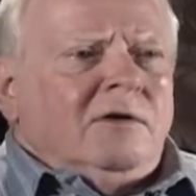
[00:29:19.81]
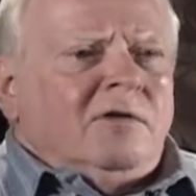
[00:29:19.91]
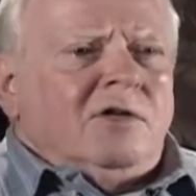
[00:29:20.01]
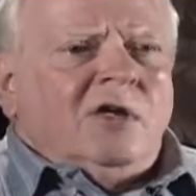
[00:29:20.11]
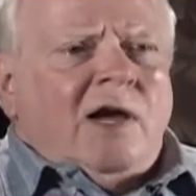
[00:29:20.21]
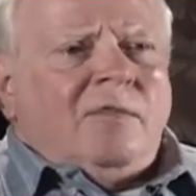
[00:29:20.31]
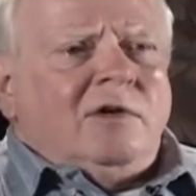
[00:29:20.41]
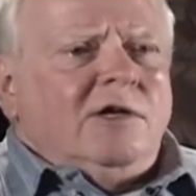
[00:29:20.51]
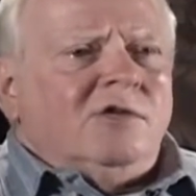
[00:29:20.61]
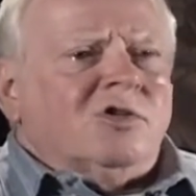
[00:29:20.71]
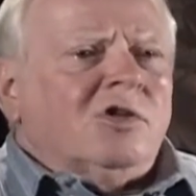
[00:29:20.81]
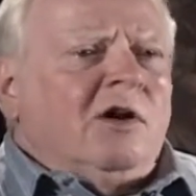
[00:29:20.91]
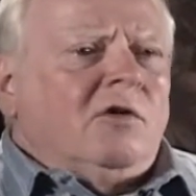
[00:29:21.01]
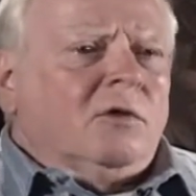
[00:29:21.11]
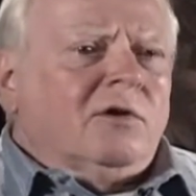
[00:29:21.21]
the Japanese
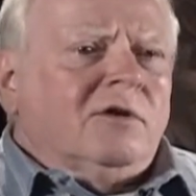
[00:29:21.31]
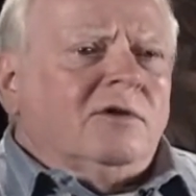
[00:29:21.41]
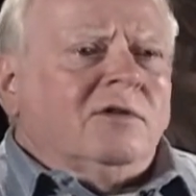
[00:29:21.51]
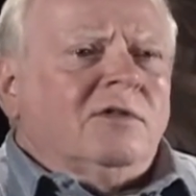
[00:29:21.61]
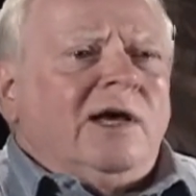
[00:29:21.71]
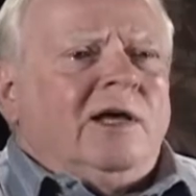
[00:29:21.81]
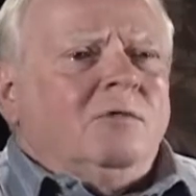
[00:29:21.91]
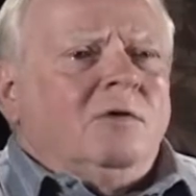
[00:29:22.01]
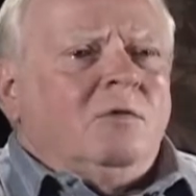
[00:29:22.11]
shelled that